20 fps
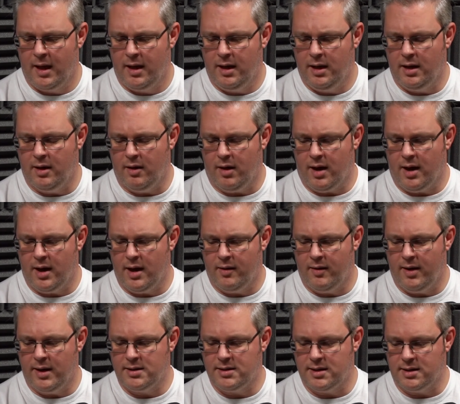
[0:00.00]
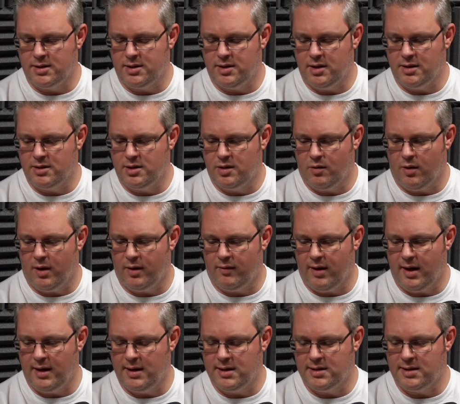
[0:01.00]
iOS, as you quite
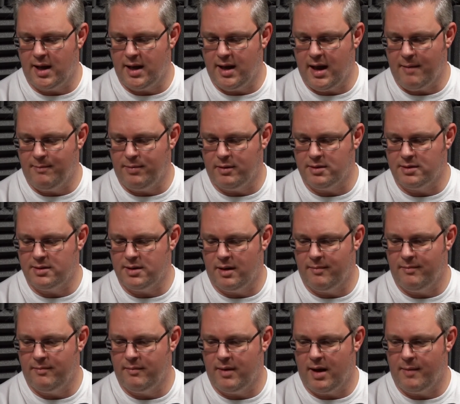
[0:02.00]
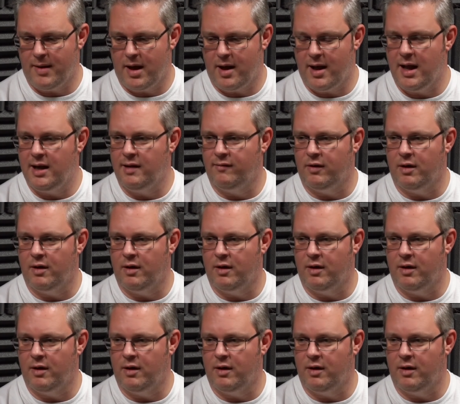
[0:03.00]
rightly say, Apple's about a hell of a